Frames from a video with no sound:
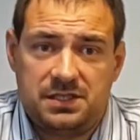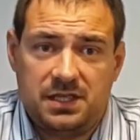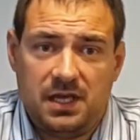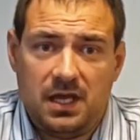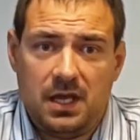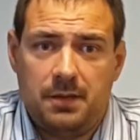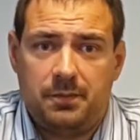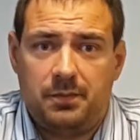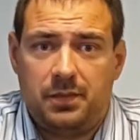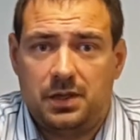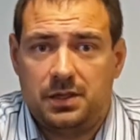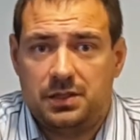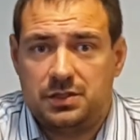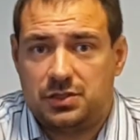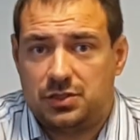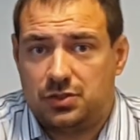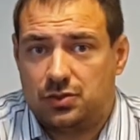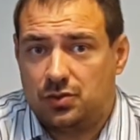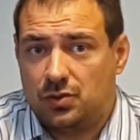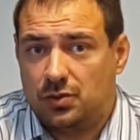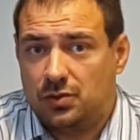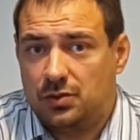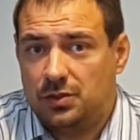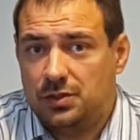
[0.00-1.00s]
type and
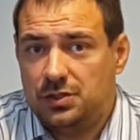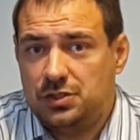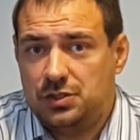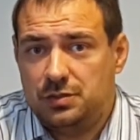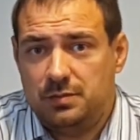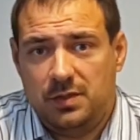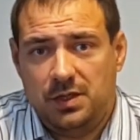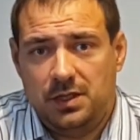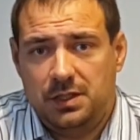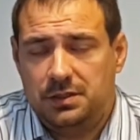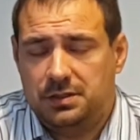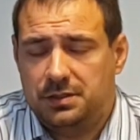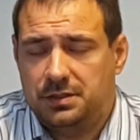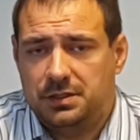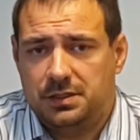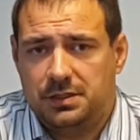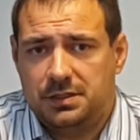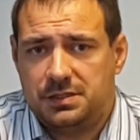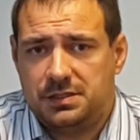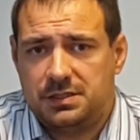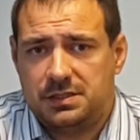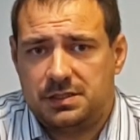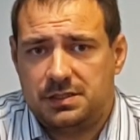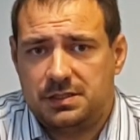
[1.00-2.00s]
storage
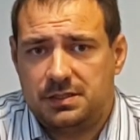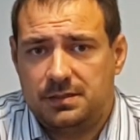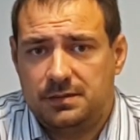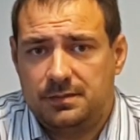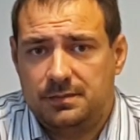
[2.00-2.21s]
maintenance.